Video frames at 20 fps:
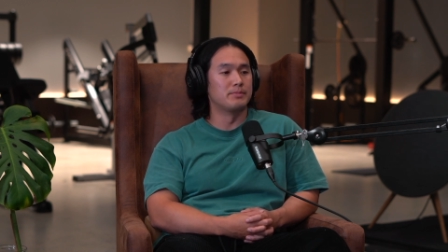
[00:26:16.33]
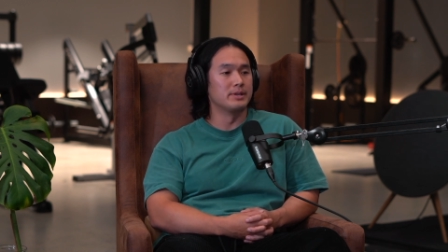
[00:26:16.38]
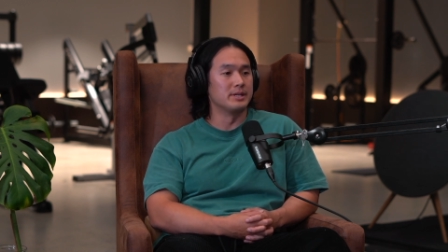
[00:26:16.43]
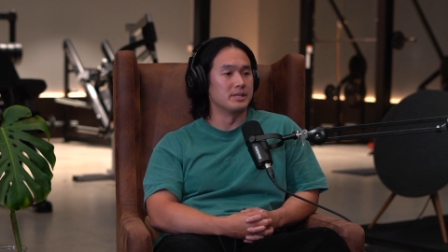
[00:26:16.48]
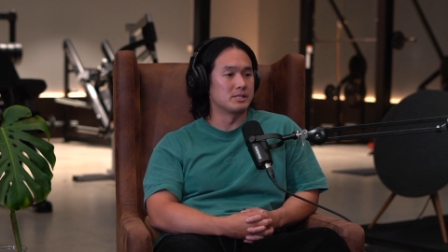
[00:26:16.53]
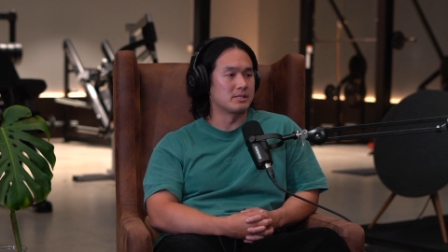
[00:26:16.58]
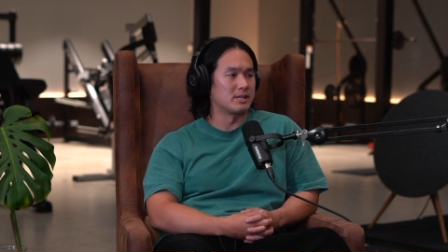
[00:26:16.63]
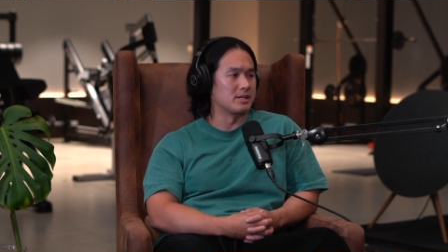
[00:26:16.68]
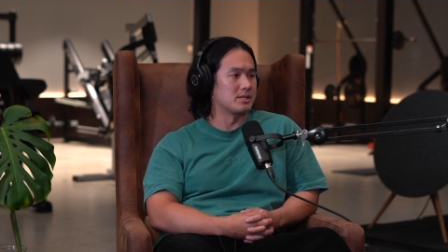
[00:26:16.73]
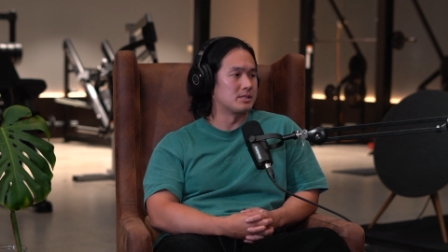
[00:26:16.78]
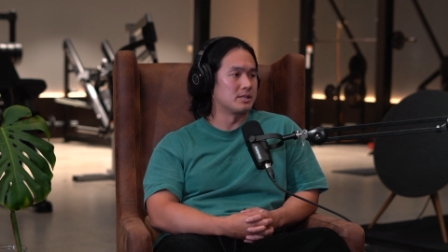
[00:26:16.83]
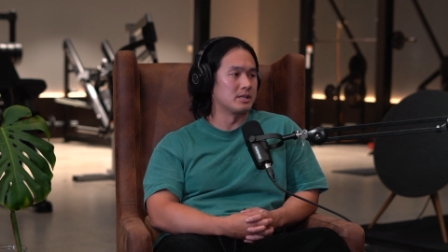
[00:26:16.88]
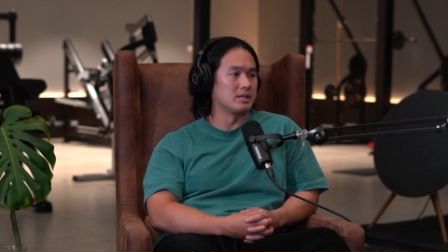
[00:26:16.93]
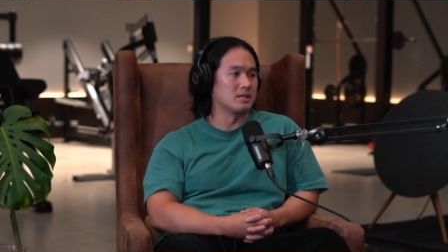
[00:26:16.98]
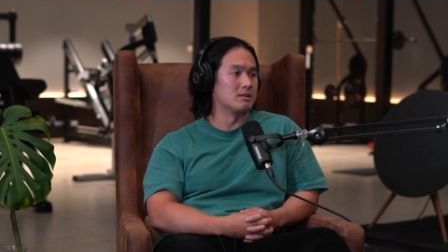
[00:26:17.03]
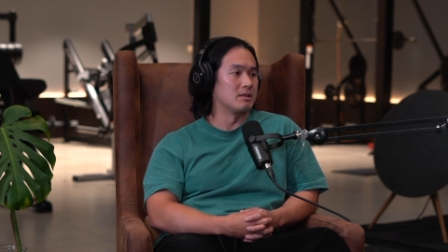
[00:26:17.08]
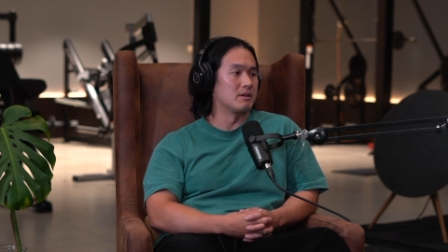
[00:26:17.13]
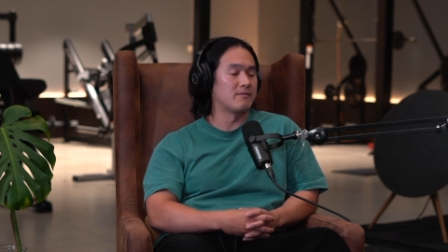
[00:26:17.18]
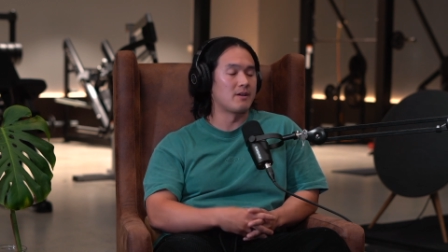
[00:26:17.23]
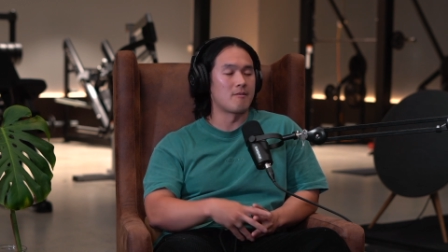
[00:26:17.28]
Beast, they
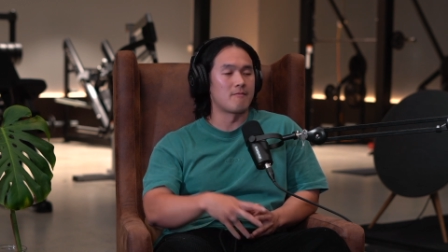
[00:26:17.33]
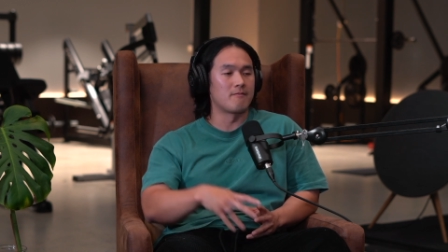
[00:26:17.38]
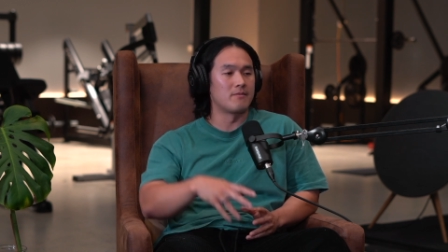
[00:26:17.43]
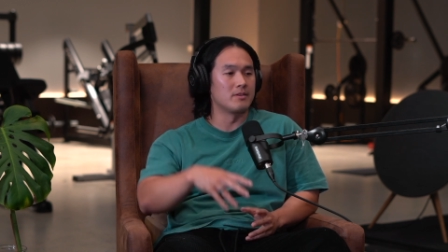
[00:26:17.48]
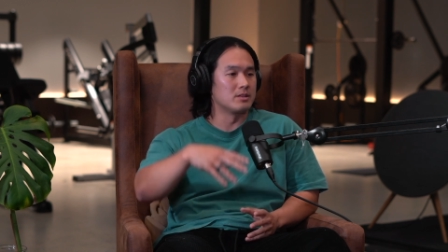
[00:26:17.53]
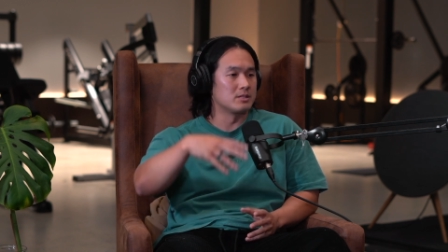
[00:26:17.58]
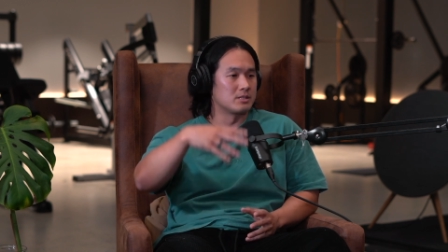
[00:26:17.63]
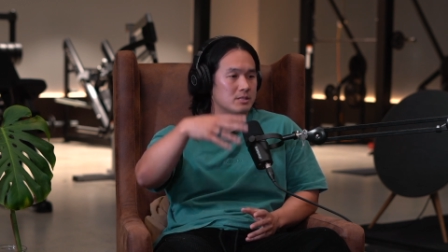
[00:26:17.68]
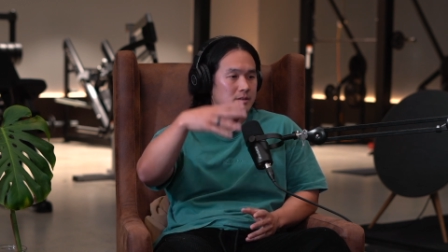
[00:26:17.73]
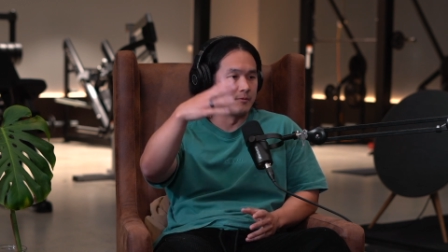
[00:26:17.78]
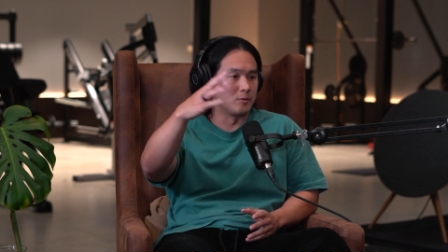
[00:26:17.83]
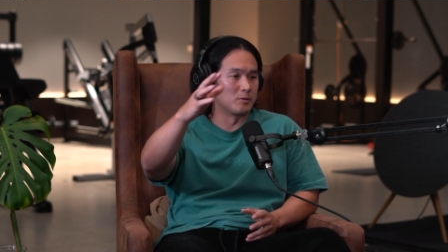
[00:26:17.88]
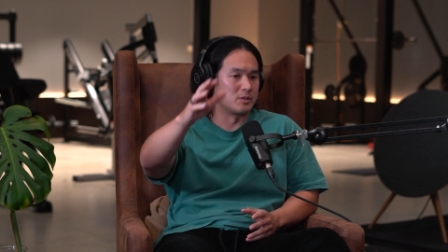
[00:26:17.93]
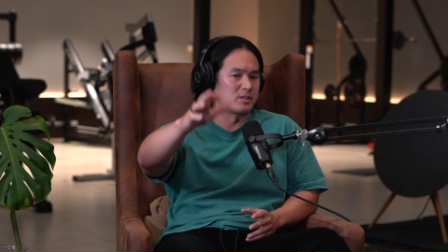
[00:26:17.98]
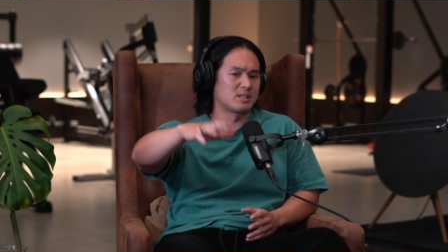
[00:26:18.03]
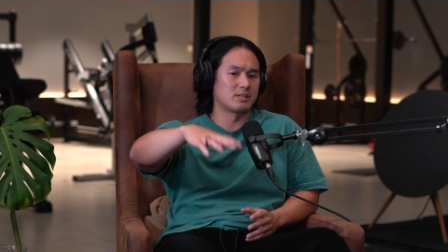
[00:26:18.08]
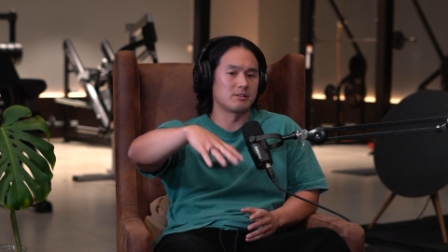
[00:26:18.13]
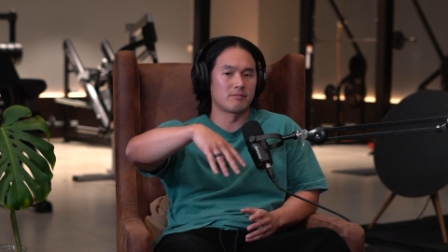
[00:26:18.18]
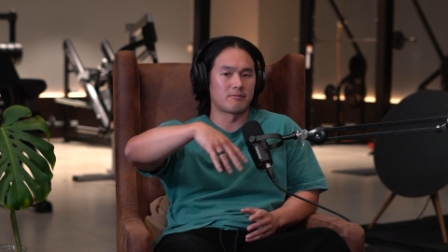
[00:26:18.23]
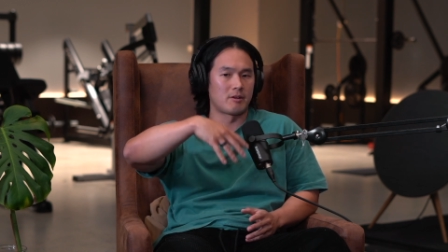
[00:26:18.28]
see their favorite fitness influencers, they
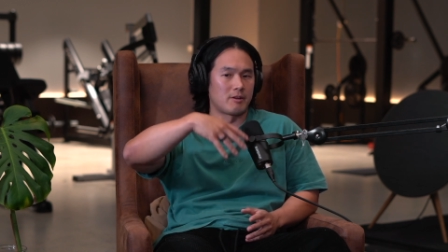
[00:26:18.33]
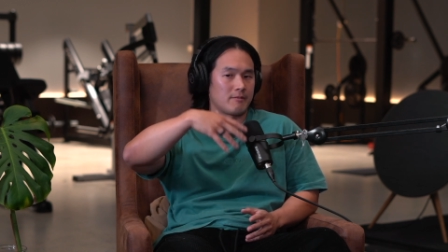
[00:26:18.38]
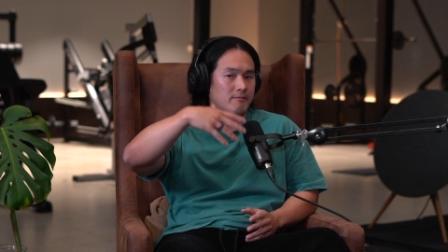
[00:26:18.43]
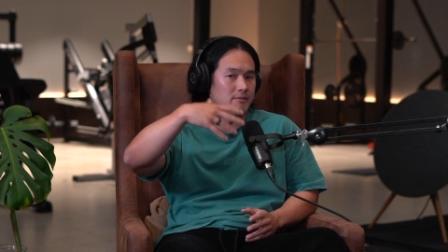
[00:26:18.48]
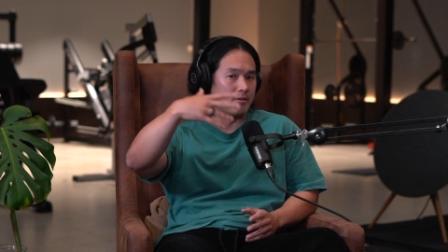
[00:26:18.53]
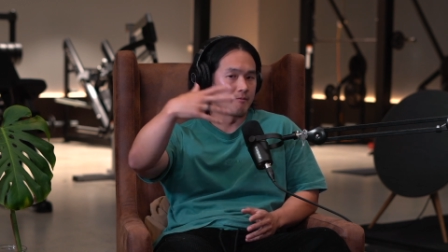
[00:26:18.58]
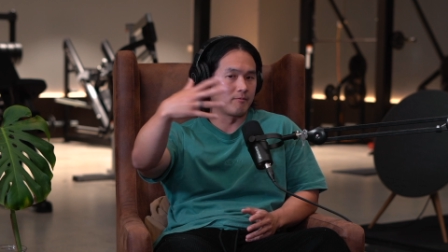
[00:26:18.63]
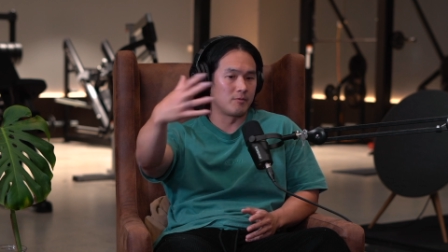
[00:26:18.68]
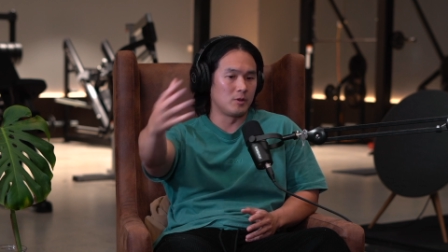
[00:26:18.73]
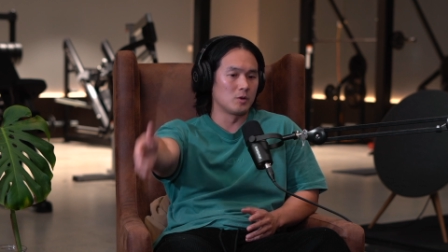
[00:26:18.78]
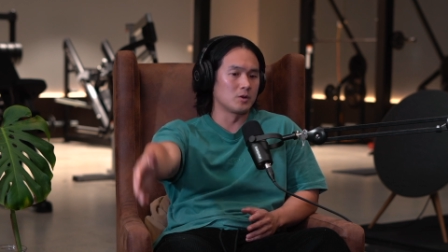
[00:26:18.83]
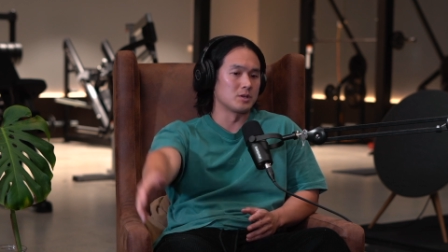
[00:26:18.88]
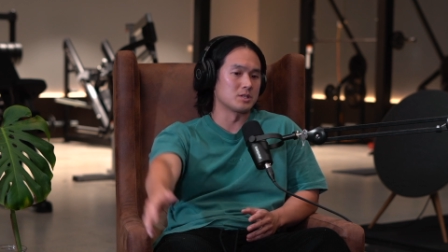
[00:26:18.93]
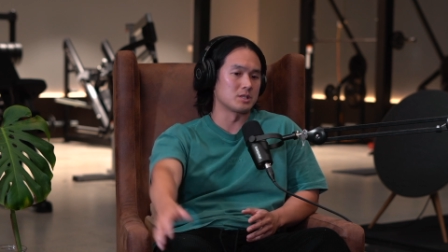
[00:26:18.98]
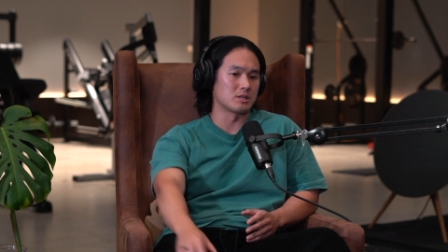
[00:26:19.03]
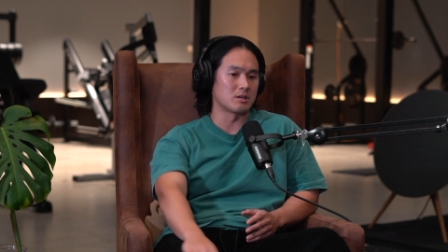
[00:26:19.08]
see their favorite vloggers,